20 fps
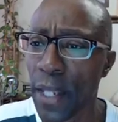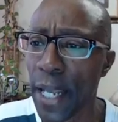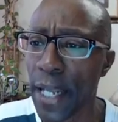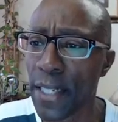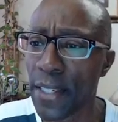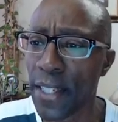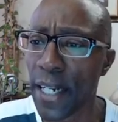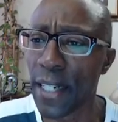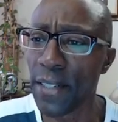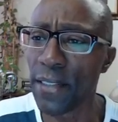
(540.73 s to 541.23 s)

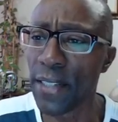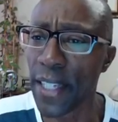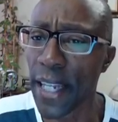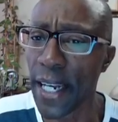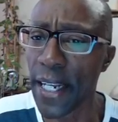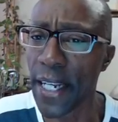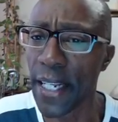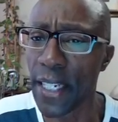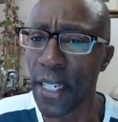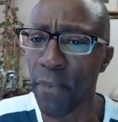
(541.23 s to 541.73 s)
It doesn't
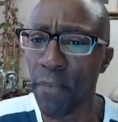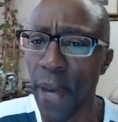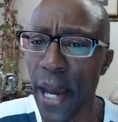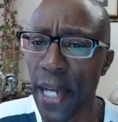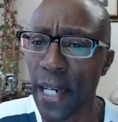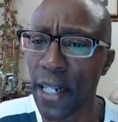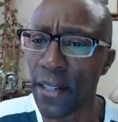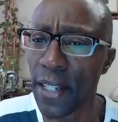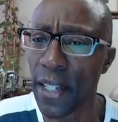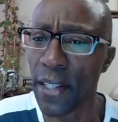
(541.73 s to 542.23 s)
get any
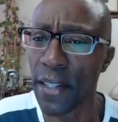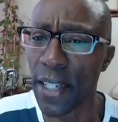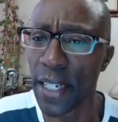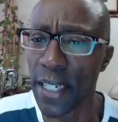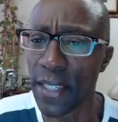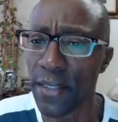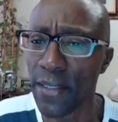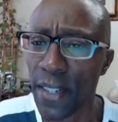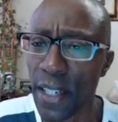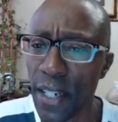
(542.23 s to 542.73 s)
better than
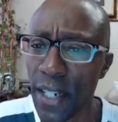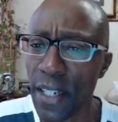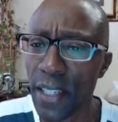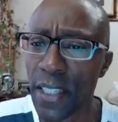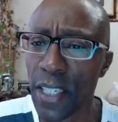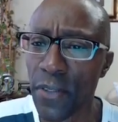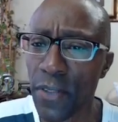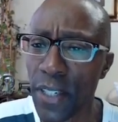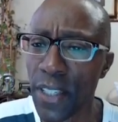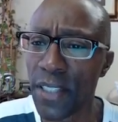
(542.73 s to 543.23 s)
this
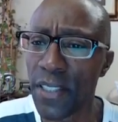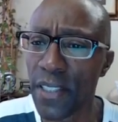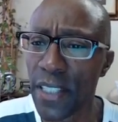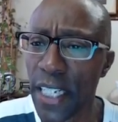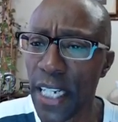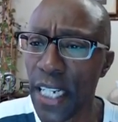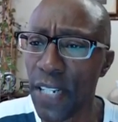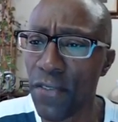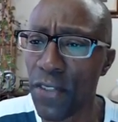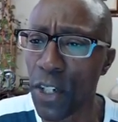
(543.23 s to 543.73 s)
to
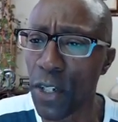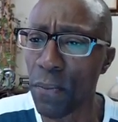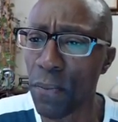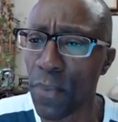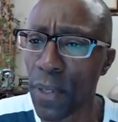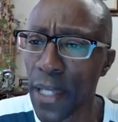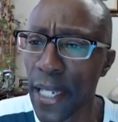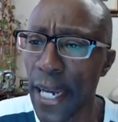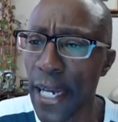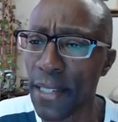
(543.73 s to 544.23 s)
receive your
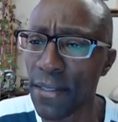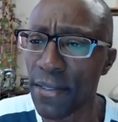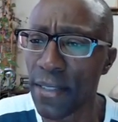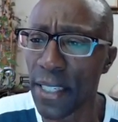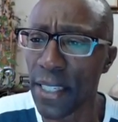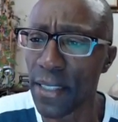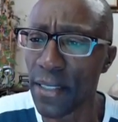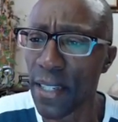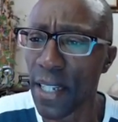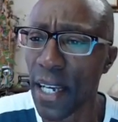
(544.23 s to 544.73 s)

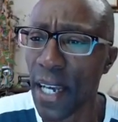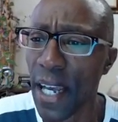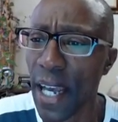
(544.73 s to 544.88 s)
blessings